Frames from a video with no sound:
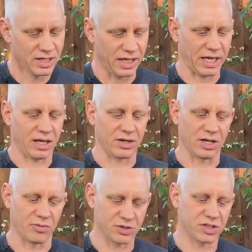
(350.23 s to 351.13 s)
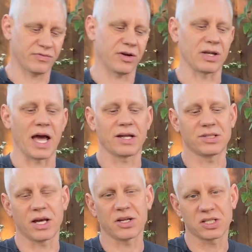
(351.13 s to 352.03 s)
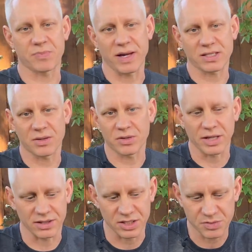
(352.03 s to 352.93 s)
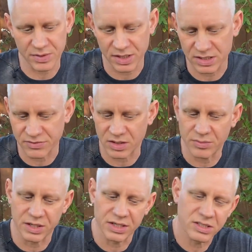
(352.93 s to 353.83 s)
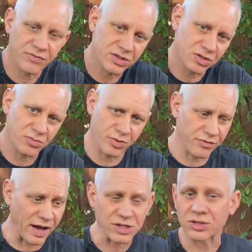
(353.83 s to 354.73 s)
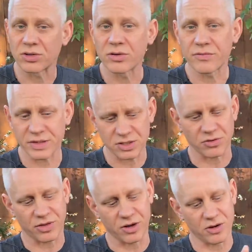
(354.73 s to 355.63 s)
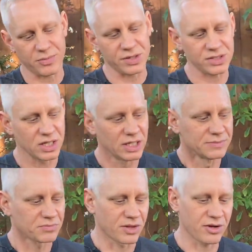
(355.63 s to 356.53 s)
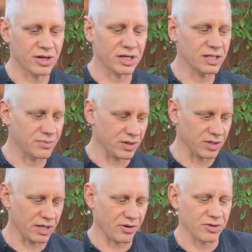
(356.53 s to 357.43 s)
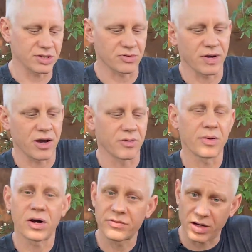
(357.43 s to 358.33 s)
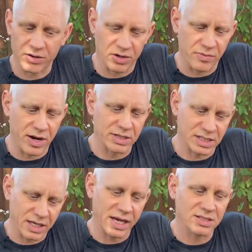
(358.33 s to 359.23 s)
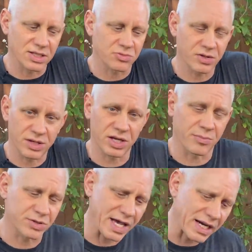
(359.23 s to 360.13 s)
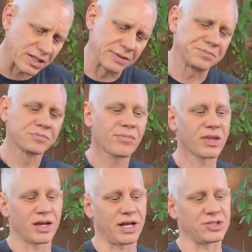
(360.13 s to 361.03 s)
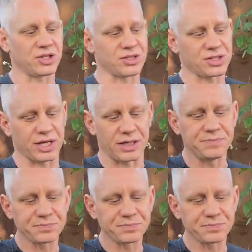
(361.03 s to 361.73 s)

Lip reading: and which is very nice. I'd expect something like this, because if somebody is a professional physical therapist, they're going to need to be able to carry this around, and part of carrying it around is a case that's really going to protect it. And as you can see,